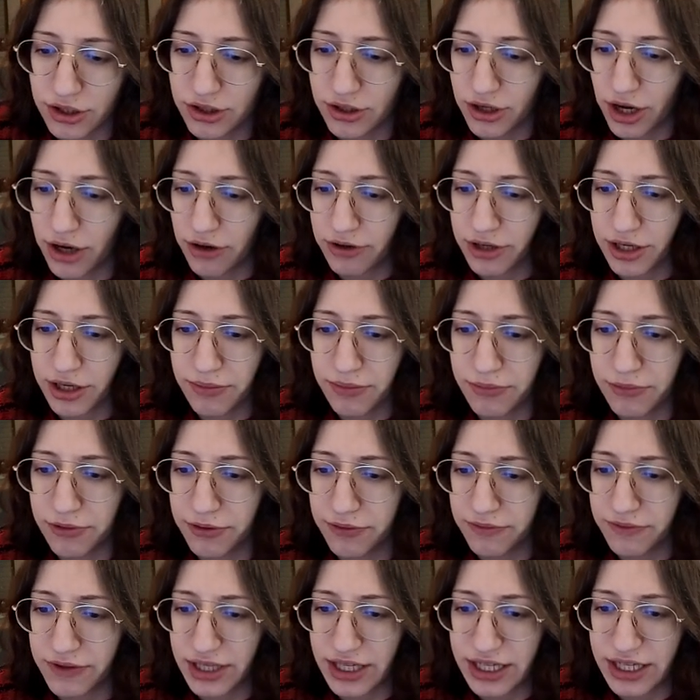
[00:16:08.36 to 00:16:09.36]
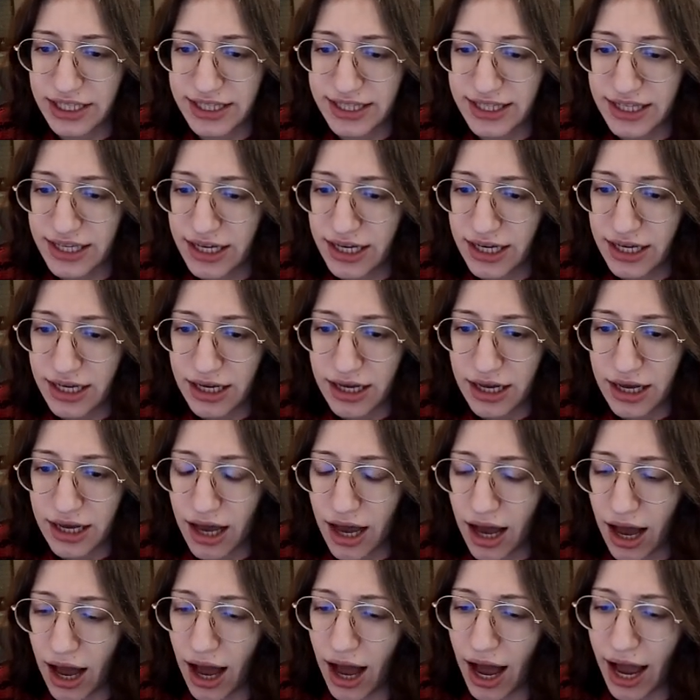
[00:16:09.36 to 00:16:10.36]
So now he moved this.
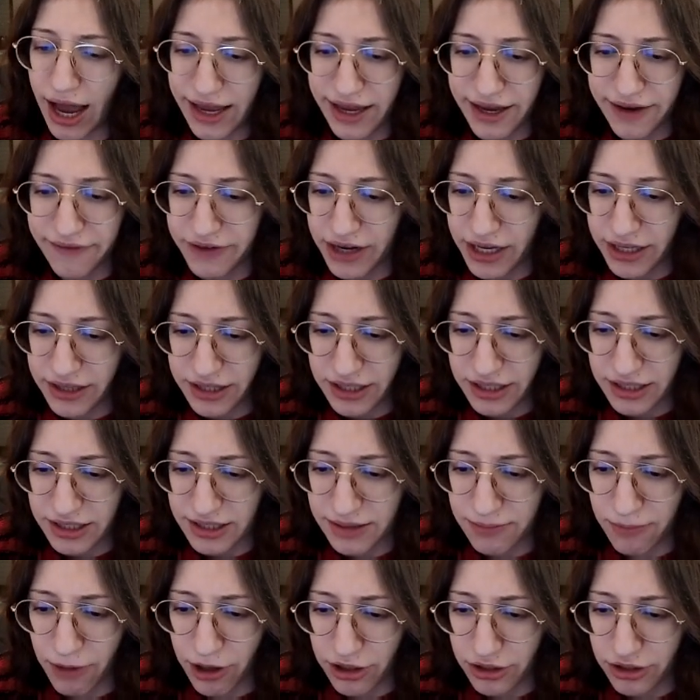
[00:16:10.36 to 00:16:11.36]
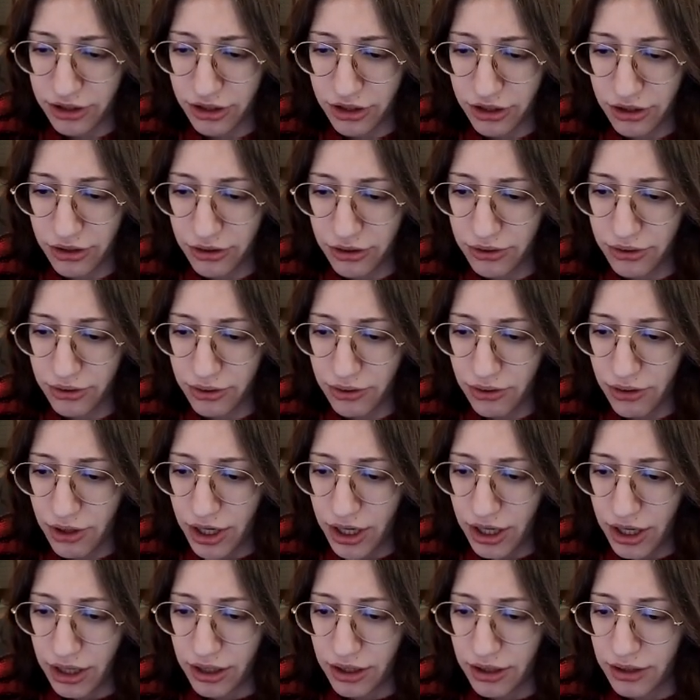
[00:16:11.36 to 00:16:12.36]
I have nothing smarter to
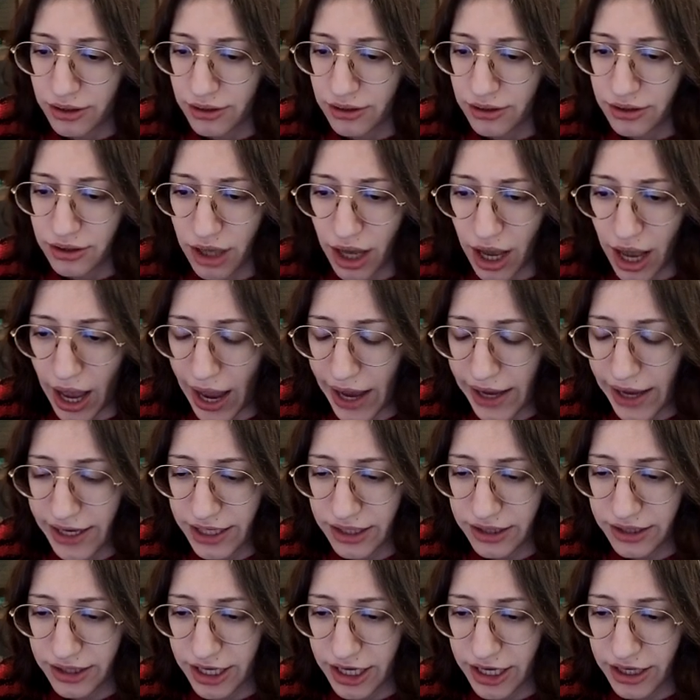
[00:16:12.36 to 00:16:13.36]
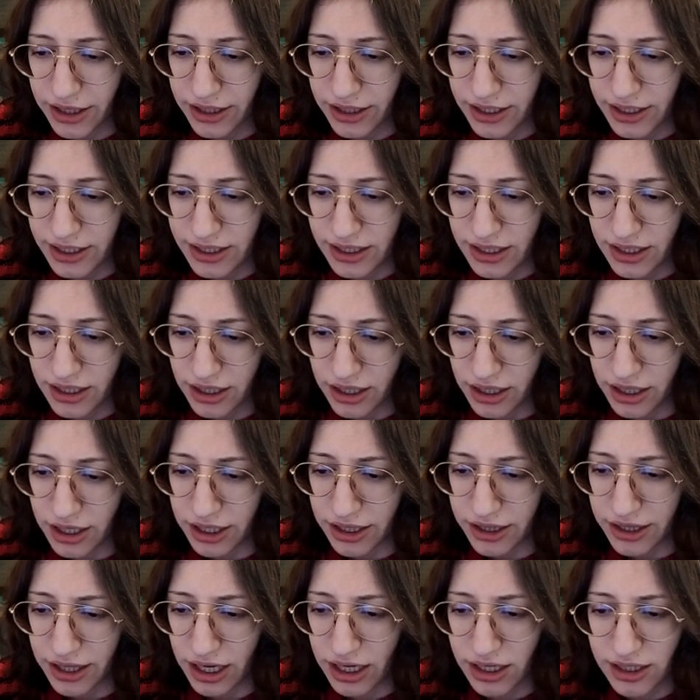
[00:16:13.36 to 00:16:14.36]
do. I can take this.
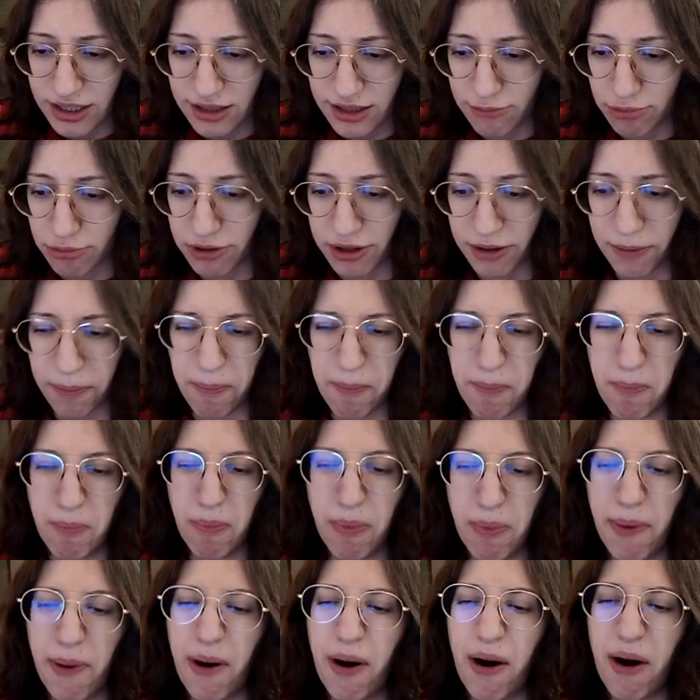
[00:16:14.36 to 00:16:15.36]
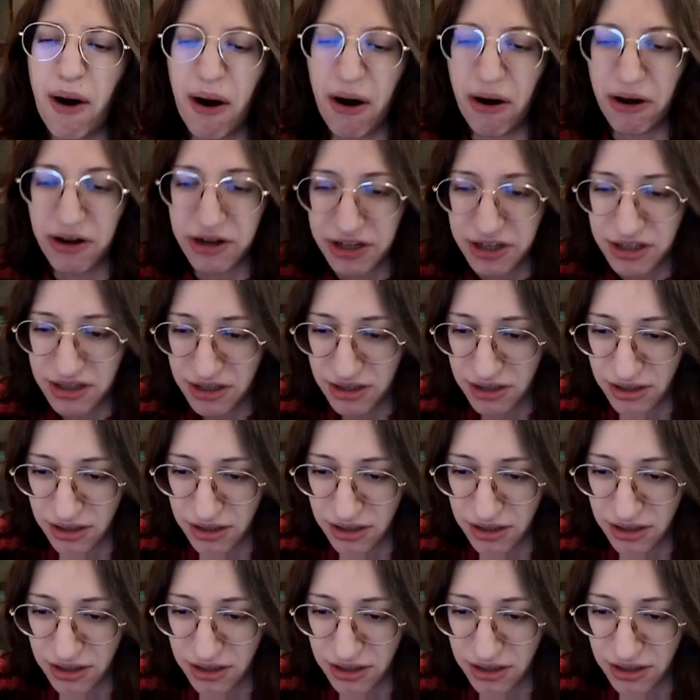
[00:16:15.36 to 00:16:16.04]
He takes it with the pawn.